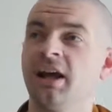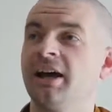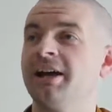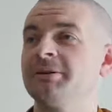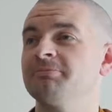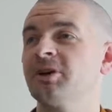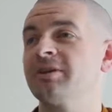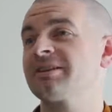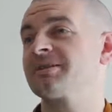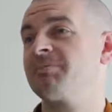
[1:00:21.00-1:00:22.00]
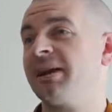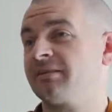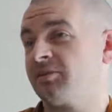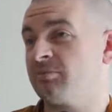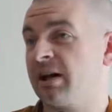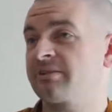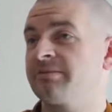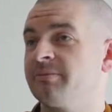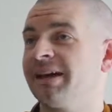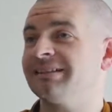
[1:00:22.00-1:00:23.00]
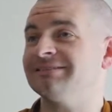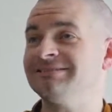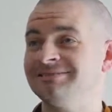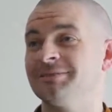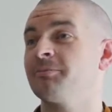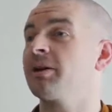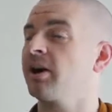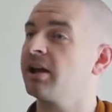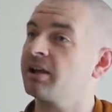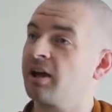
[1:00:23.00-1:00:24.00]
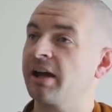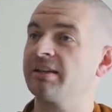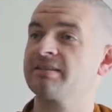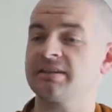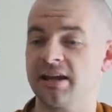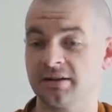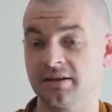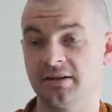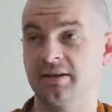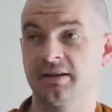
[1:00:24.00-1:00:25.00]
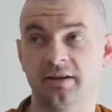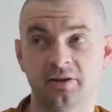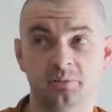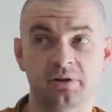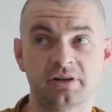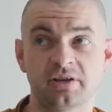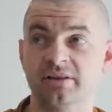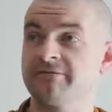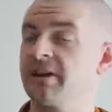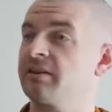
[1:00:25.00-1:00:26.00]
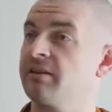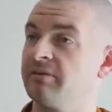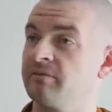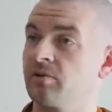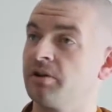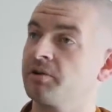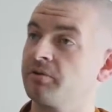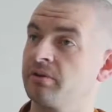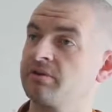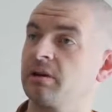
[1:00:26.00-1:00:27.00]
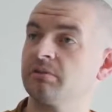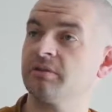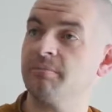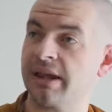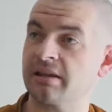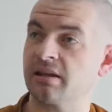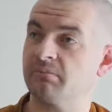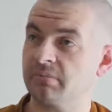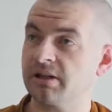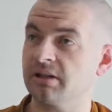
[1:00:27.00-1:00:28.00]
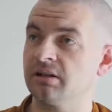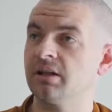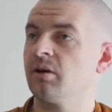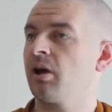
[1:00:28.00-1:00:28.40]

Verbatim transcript: Don't expect too much from that, but I understand and appreciate the fact that they've gone through the trouble to make it and bring it.